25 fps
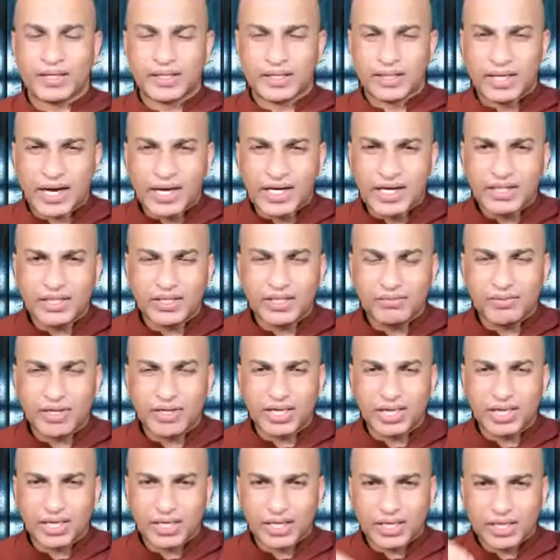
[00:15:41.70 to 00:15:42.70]
right
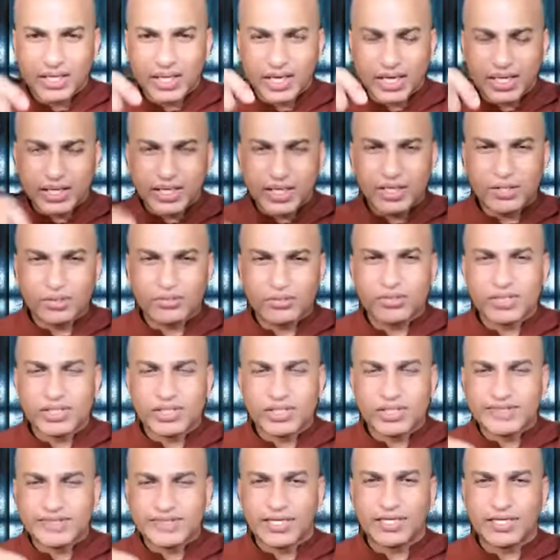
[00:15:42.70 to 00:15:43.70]
away get into the
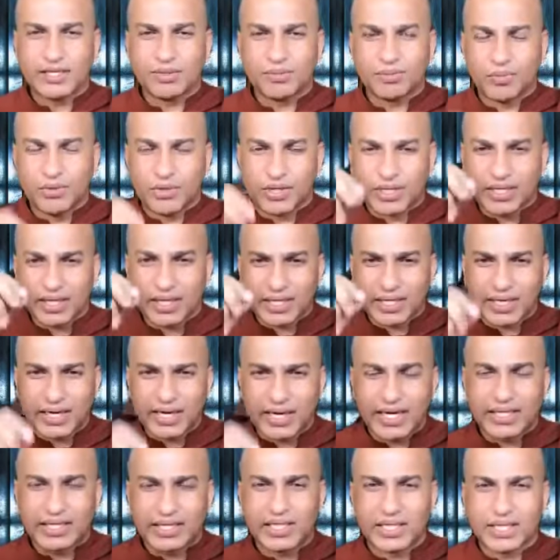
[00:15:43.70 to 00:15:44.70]
center point and
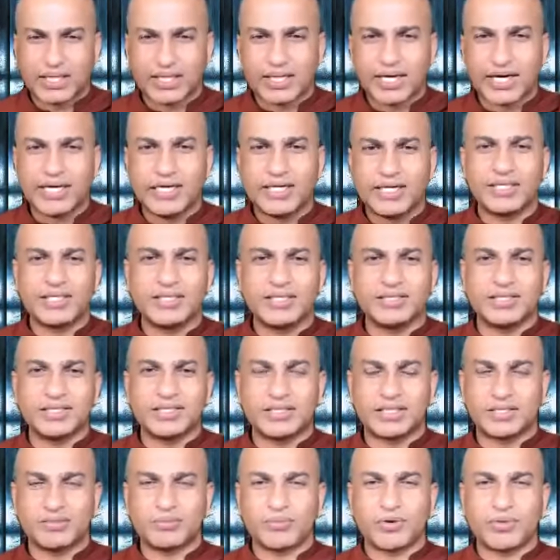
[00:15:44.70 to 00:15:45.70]
get the right
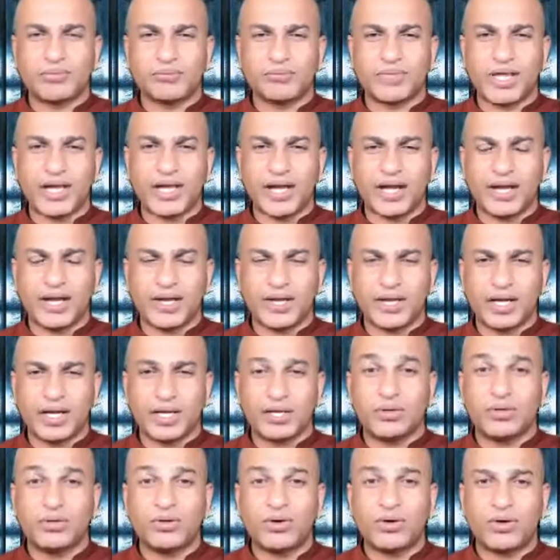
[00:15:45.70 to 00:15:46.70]
decision from there
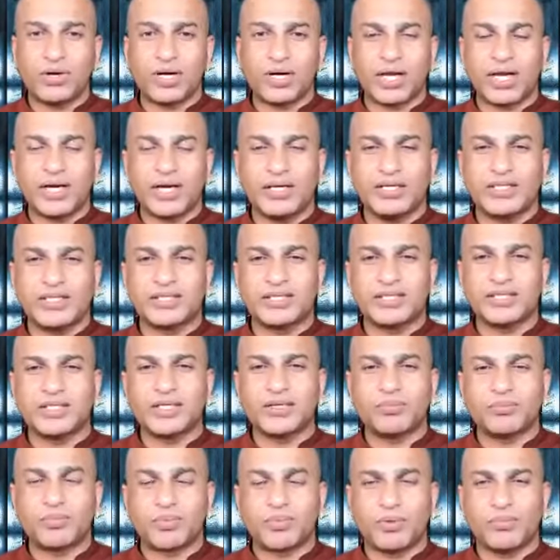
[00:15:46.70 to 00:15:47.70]
don't get
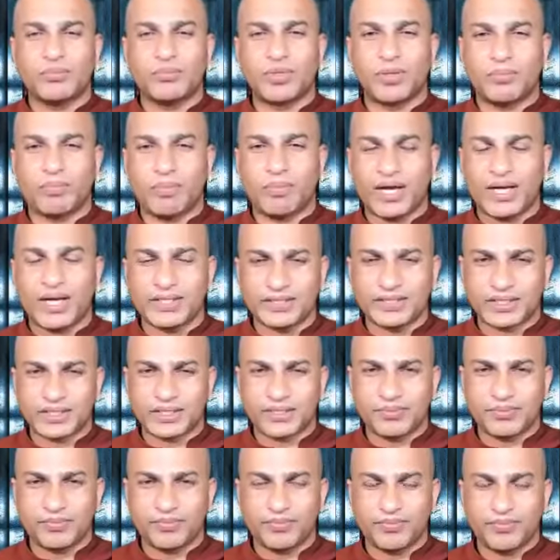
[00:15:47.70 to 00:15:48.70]
disturbed from the past
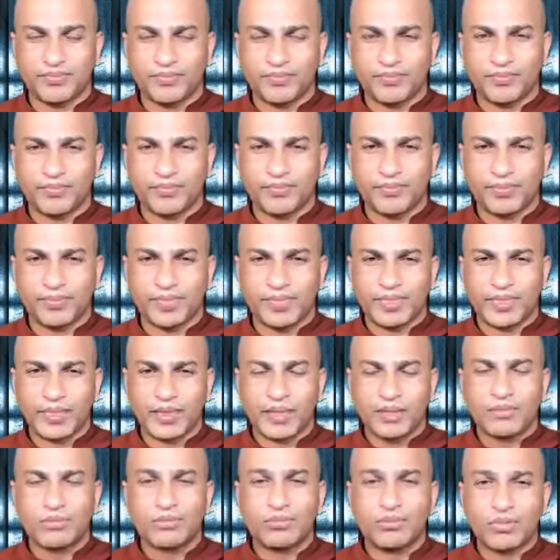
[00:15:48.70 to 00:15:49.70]

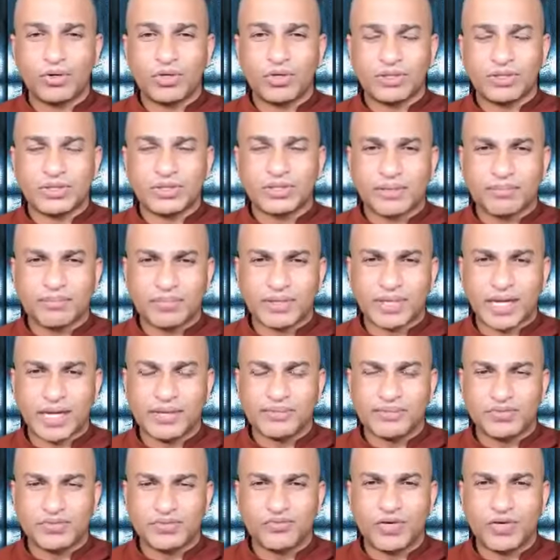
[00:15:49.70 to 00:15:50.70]
most
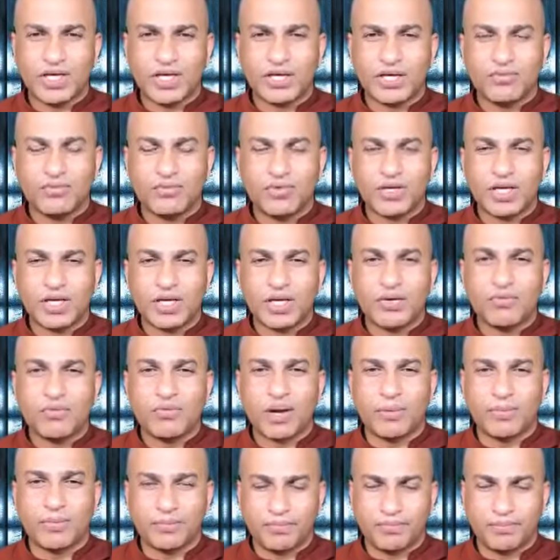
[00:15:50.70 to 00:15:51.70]
sometimes we we give
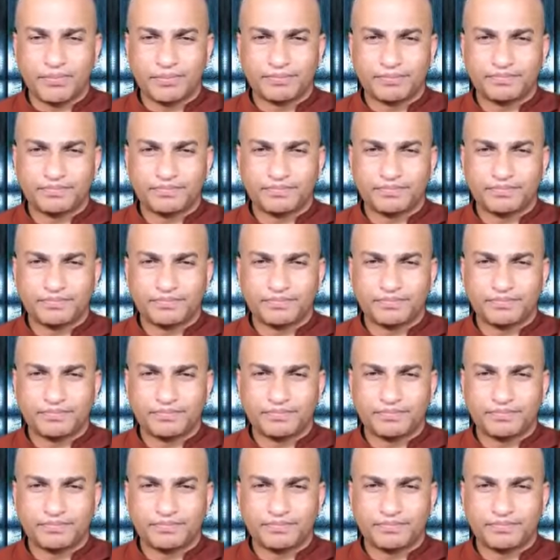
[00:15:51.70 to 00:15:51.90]
up